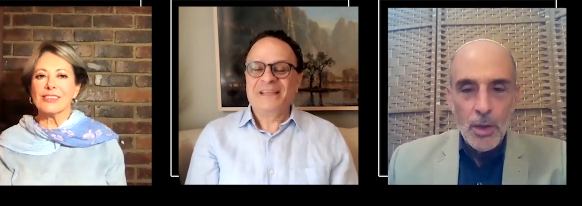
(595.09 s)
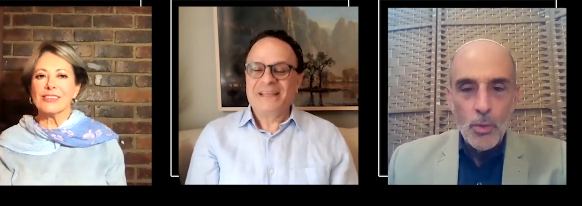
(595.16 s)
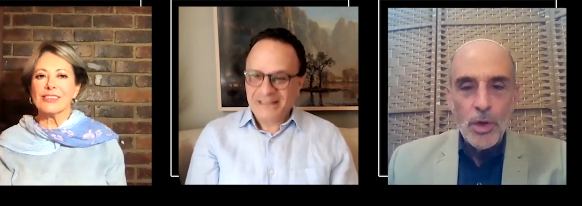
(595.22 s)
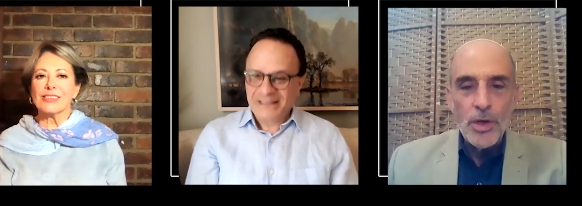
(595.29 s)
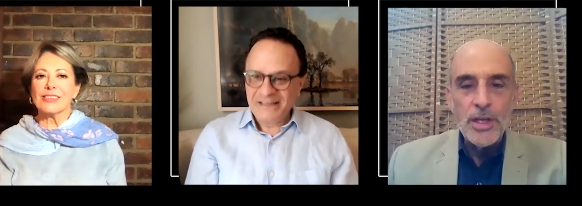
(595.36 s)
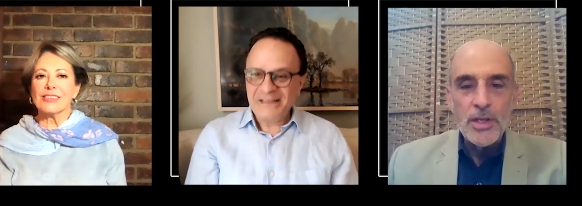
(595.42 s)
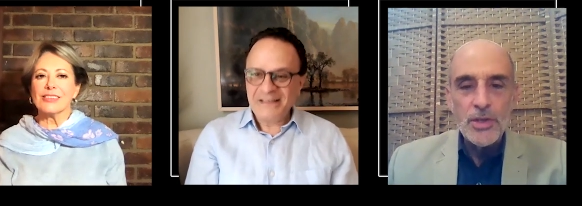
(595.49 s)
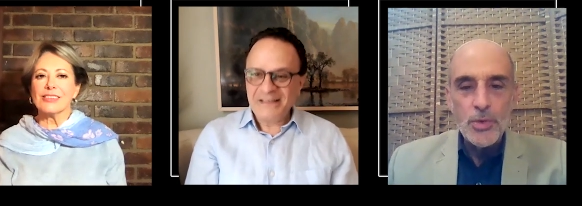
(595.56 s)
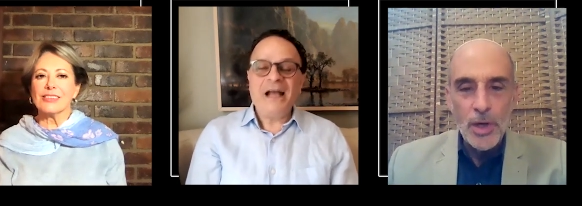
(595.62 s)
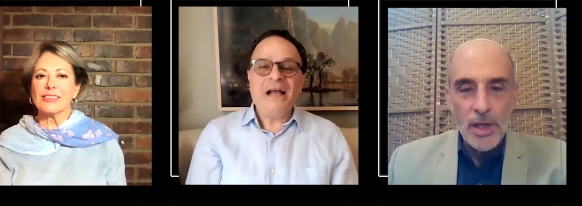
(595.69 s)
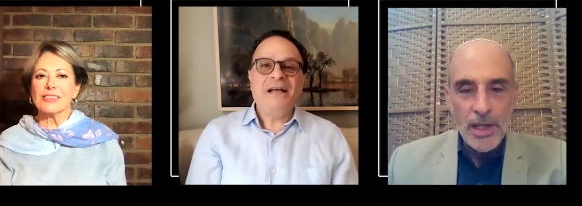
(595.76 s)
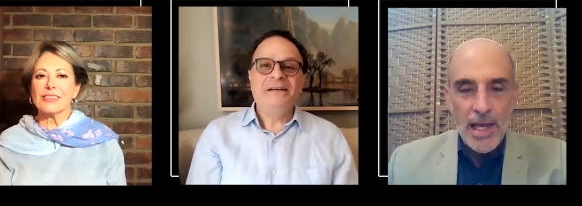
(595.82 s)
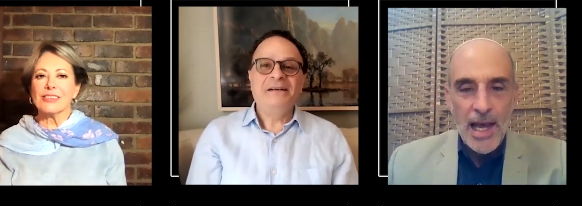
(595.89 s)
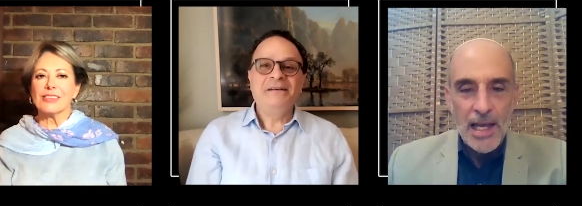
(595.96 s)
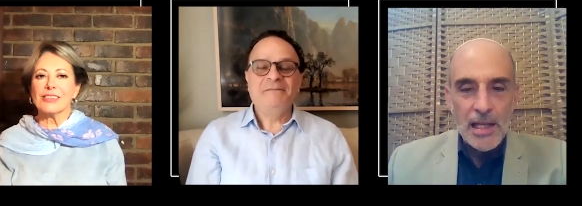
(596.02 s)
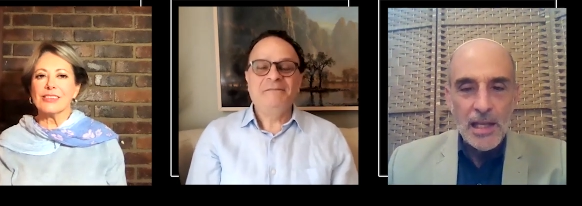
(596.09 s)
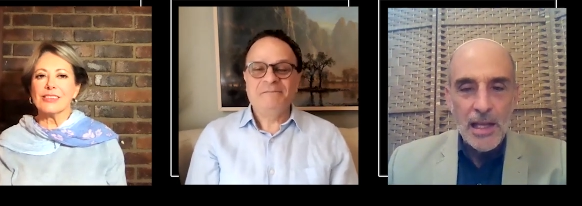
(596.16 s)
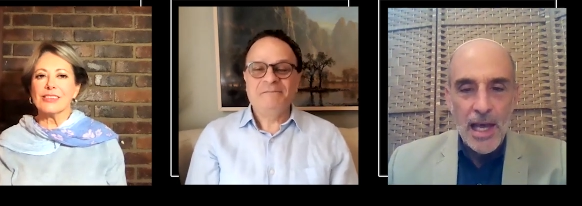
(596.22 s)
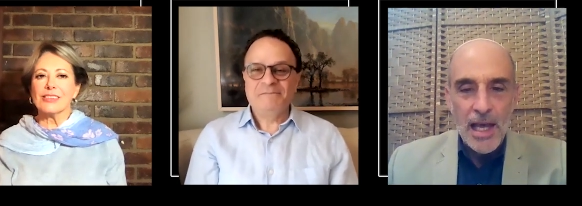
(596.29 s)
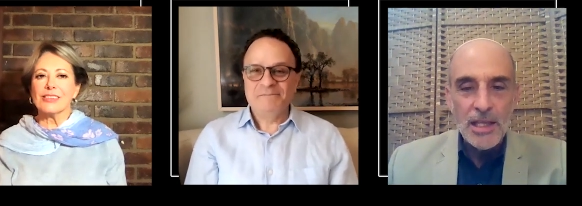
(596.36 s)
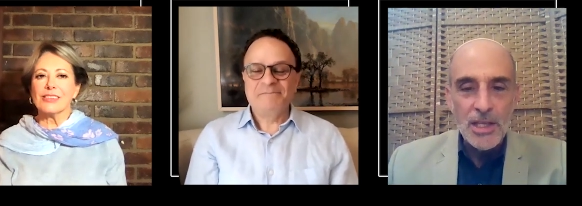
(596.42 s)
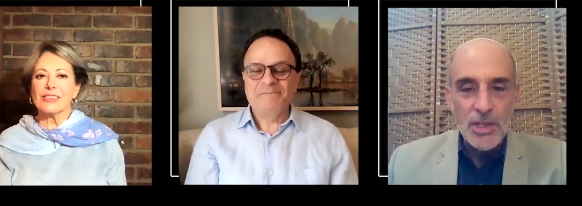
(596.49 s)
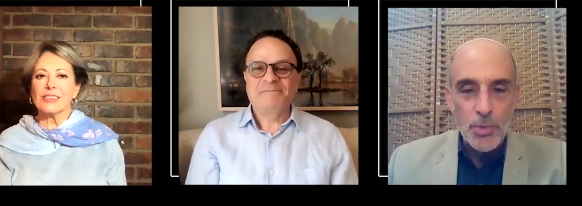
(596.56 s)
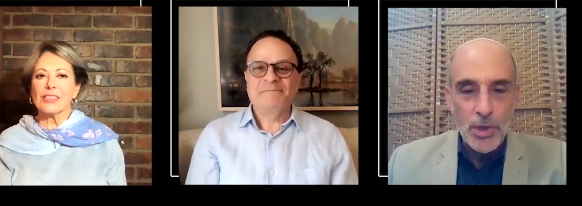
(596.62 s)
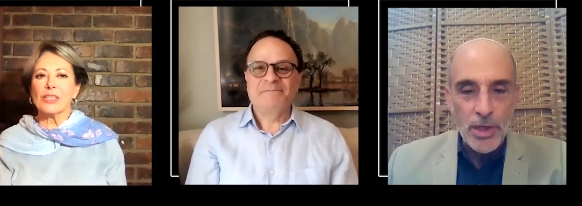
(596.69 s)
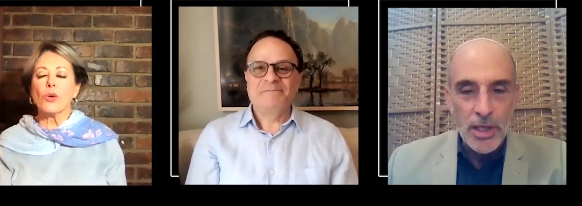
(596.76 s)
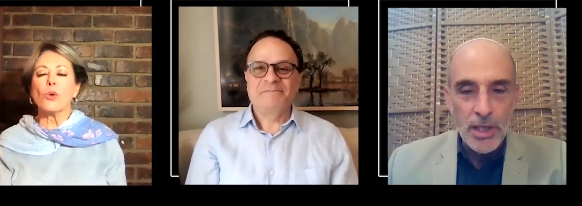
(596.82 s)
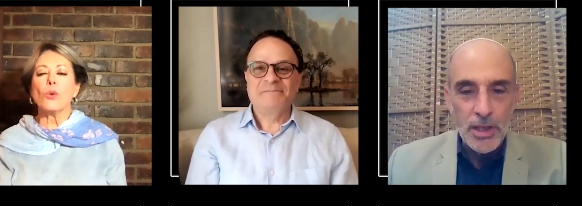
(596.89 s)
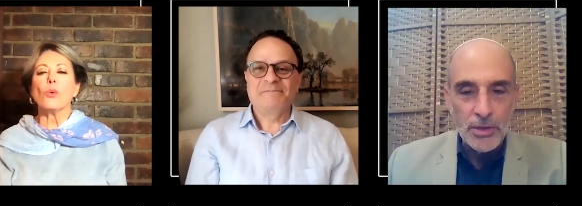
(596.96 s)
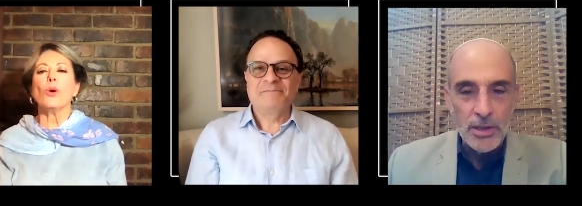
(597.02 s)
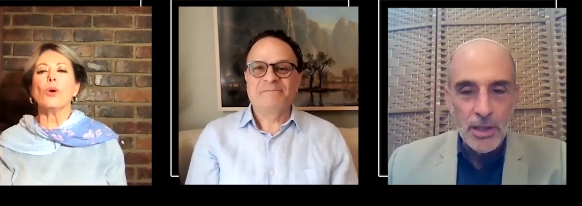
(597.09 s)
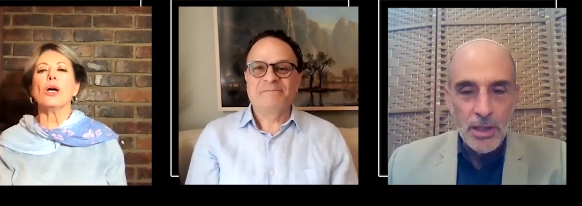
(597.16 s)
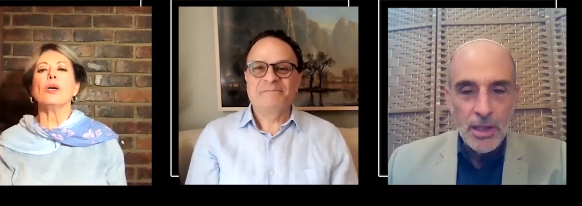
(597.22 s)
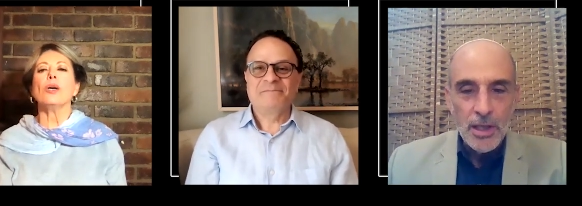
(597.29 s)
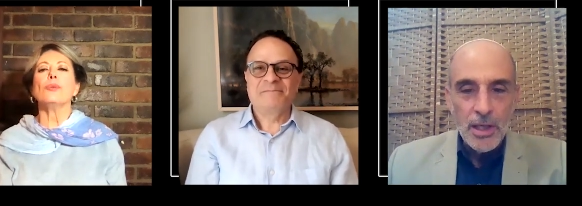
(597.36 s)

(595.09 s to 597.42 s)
Speaker 1: where the Israeli yeah. athletes were killed.